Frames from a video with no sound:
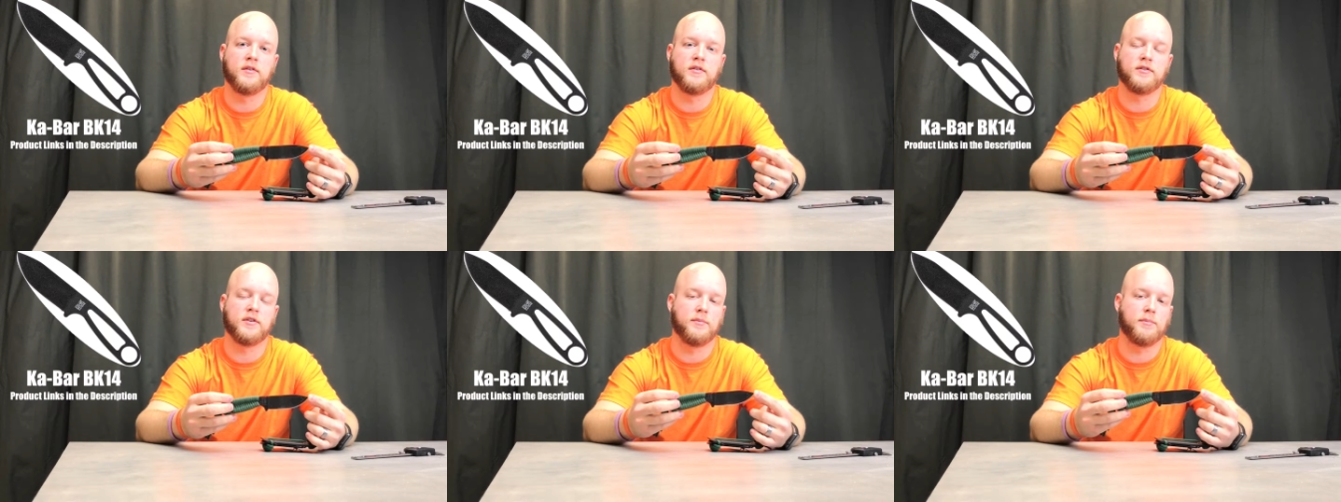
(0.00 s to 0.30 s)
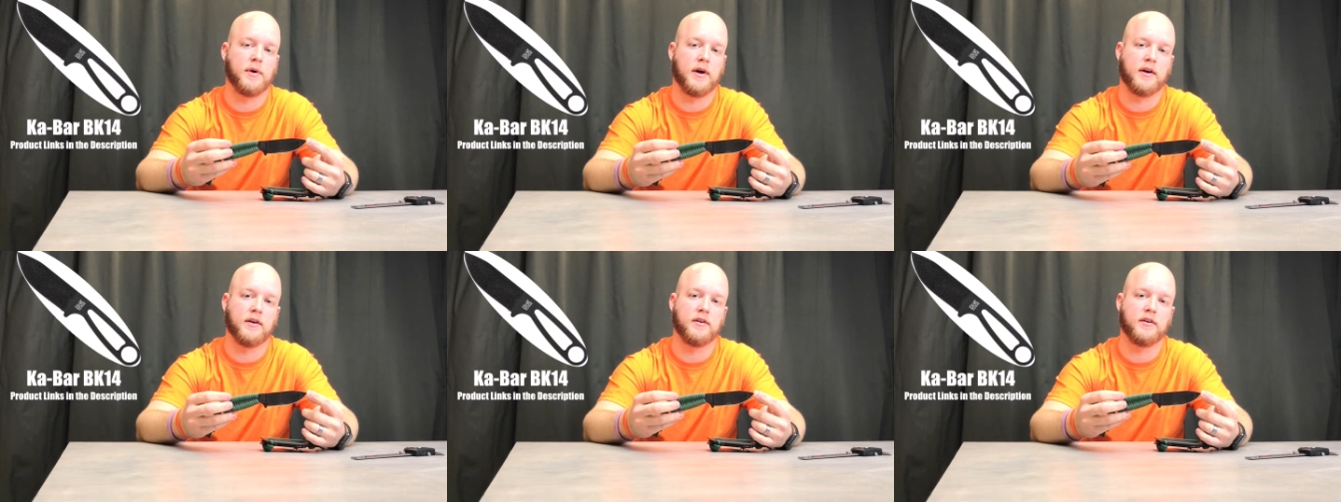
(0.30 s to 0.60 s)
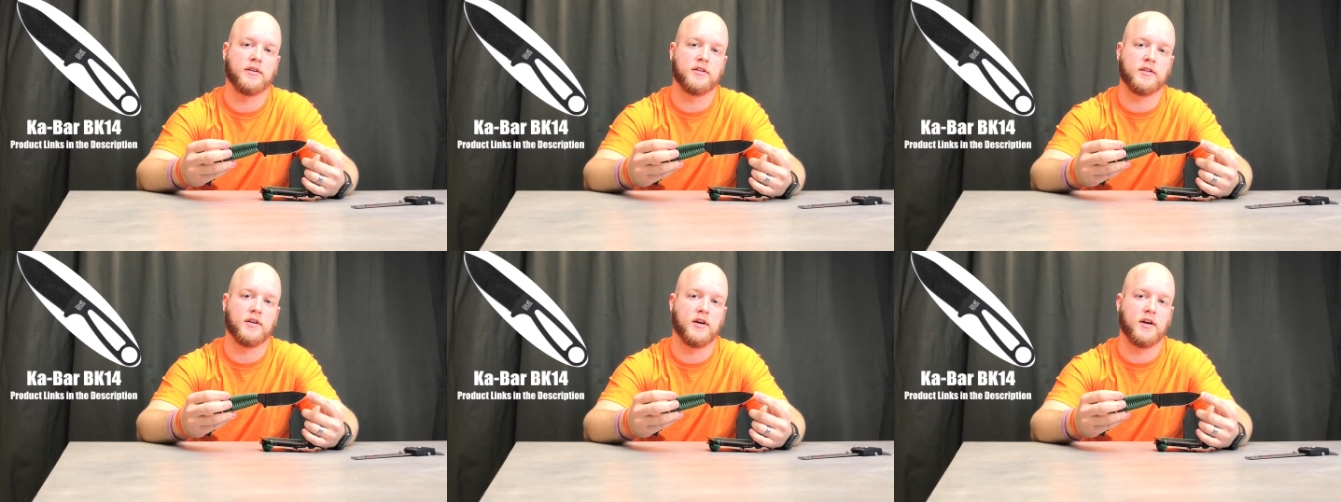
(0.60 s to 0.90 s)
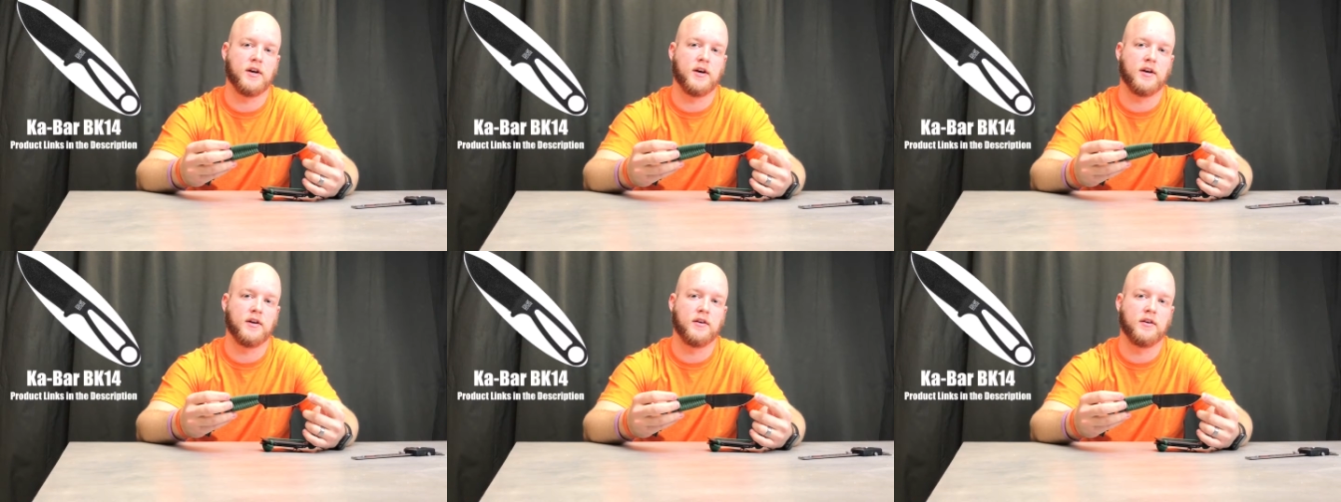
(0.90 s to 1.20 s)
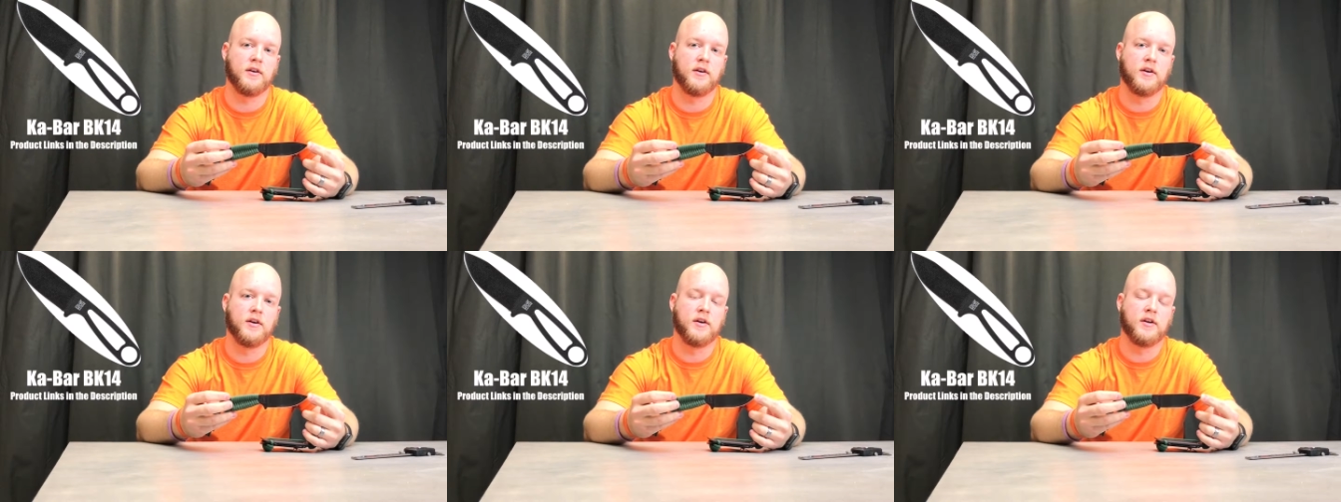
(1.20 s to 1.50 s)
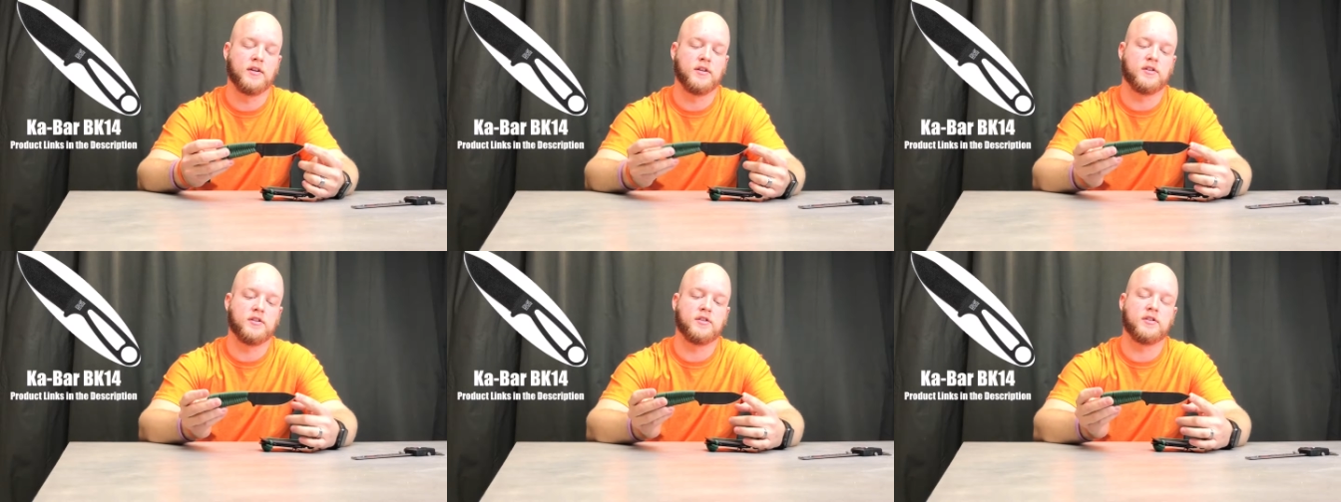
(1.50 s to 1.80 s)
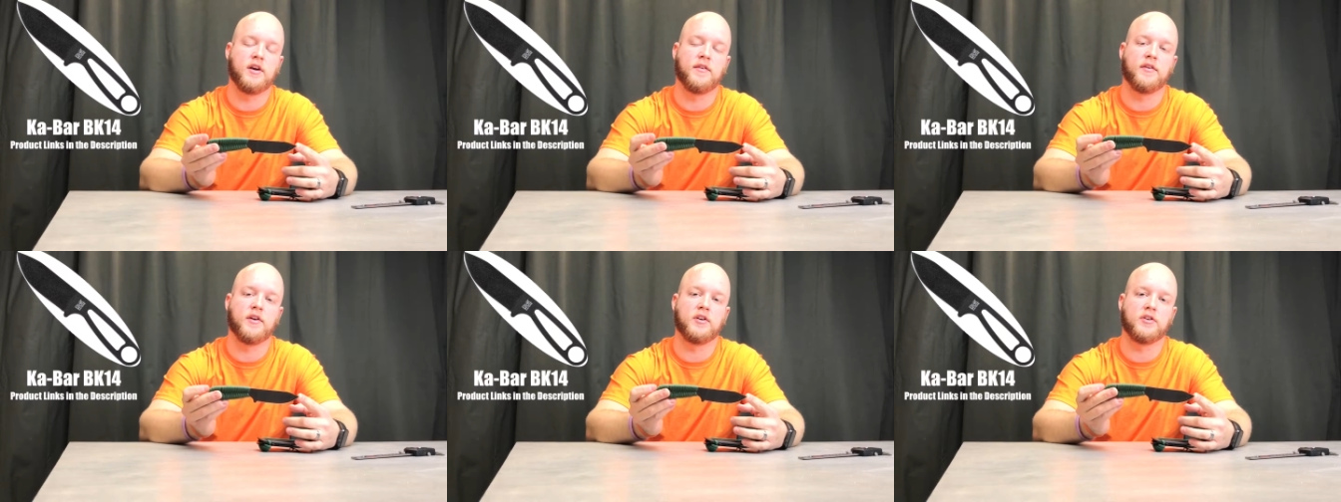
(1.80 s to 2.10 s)
It's a Becker design.
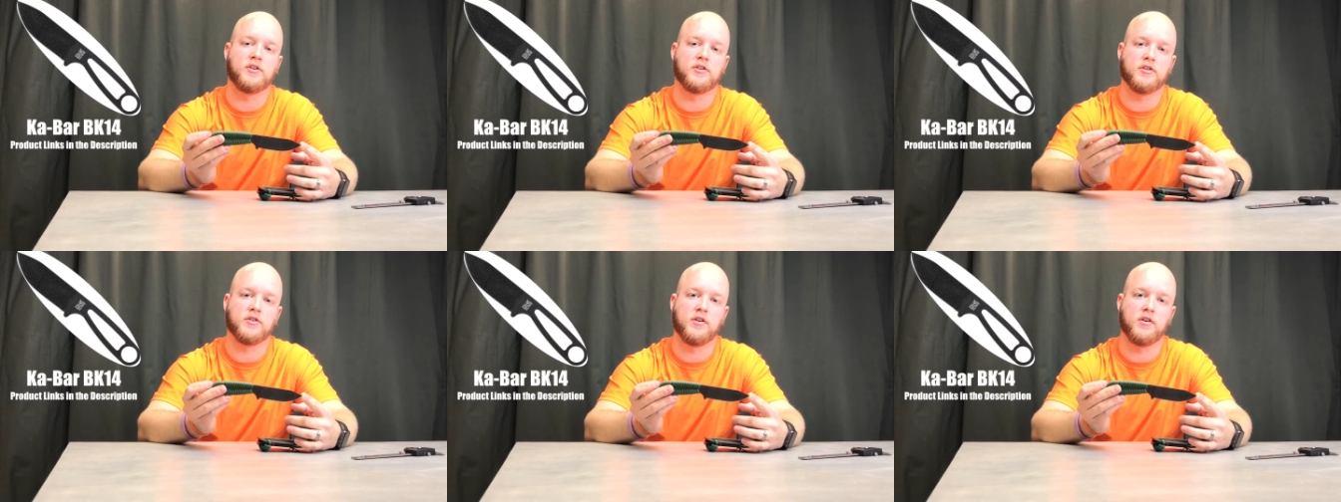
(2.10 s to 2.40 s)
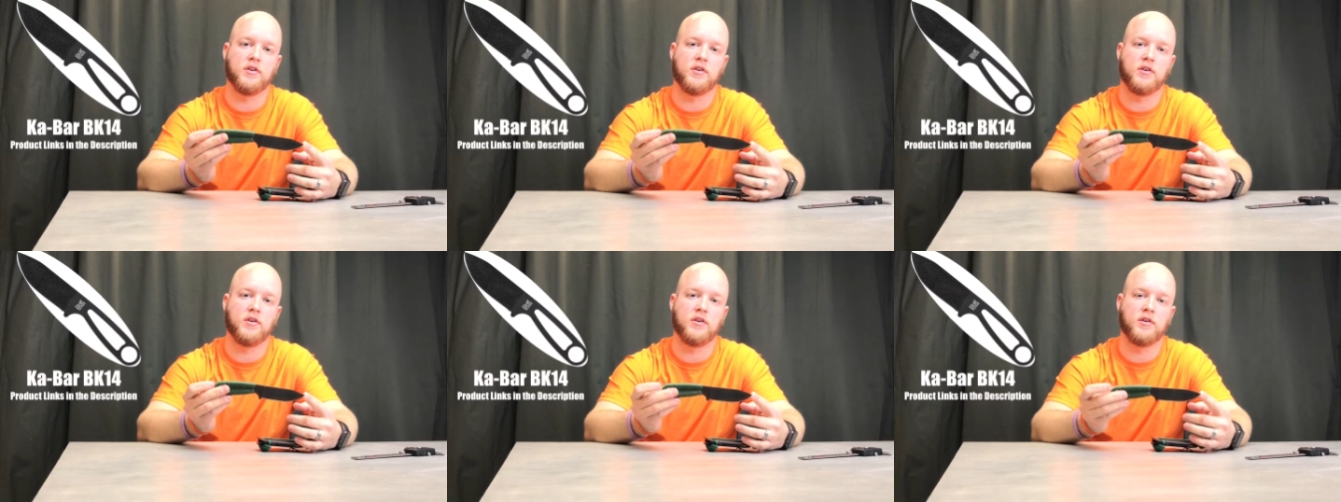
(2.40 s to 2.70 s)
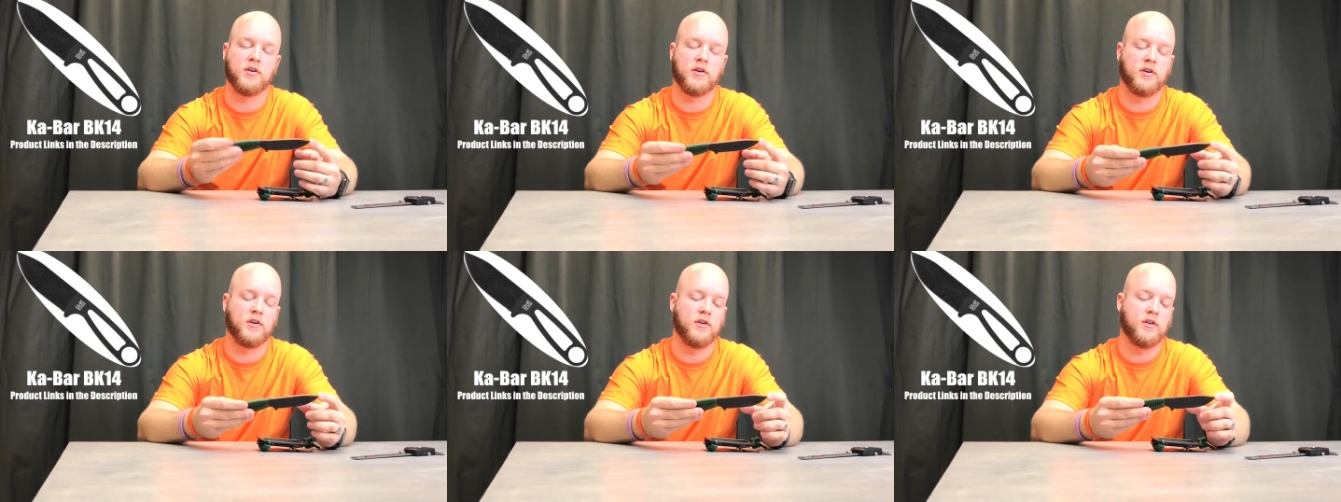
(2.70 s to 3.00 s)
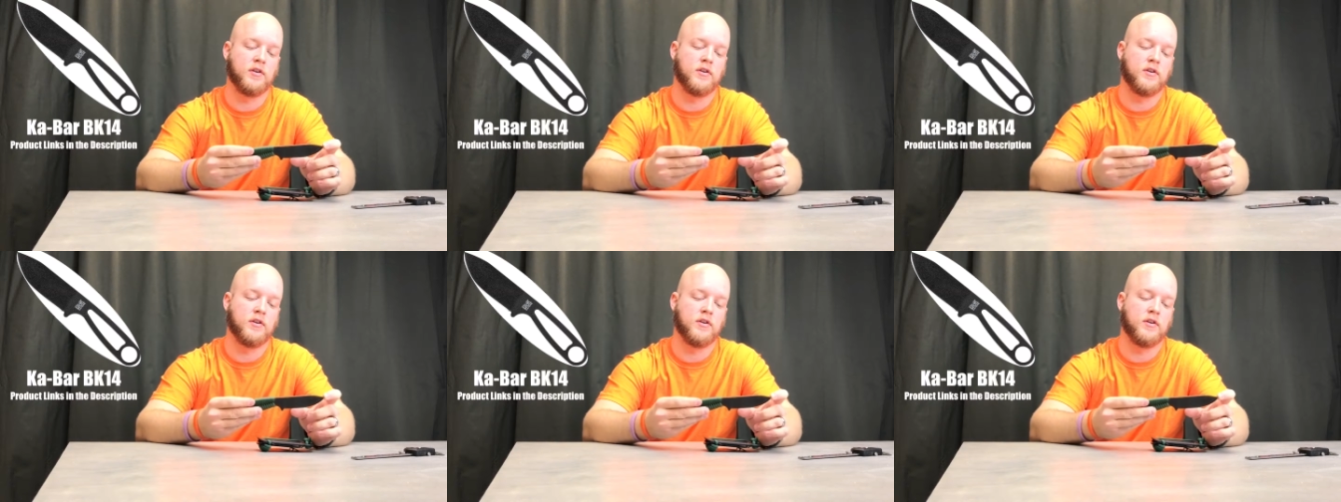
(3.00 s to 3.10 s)
7 inches long,